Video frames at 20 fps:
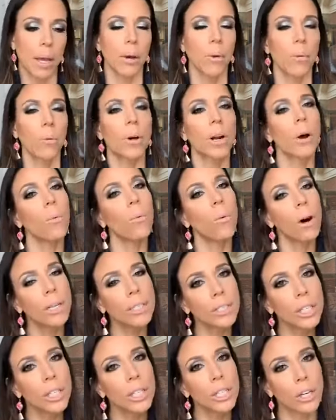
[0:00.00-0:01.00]
What I want
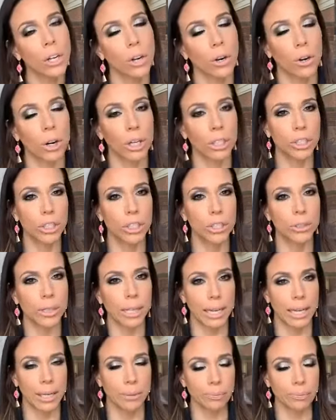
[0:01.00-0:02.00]
to encourage you
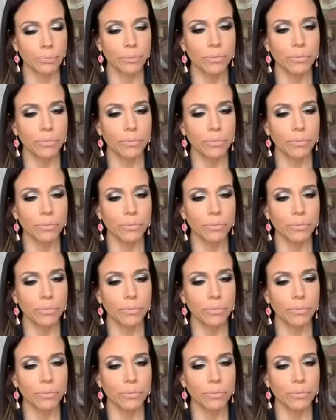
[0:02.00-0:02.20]
in